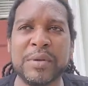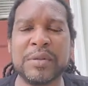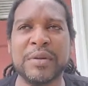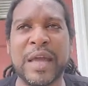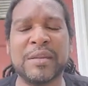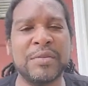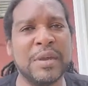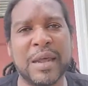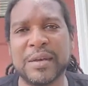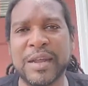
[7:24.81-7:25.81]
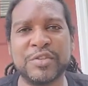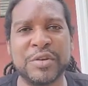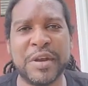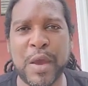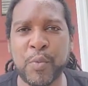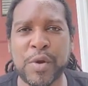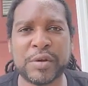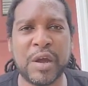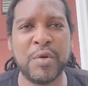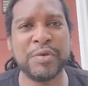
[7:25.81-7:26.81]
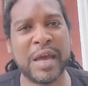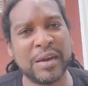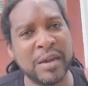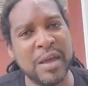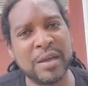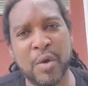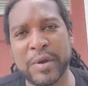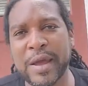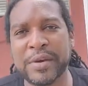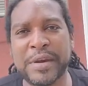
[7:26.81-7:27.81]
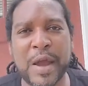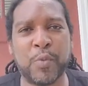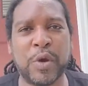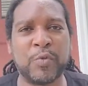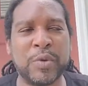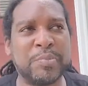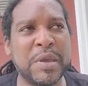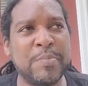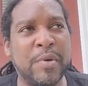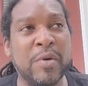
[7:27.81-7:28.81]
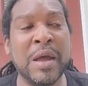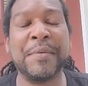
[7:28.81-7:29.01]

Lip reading: You got to let your network know. You got to go down and network with people.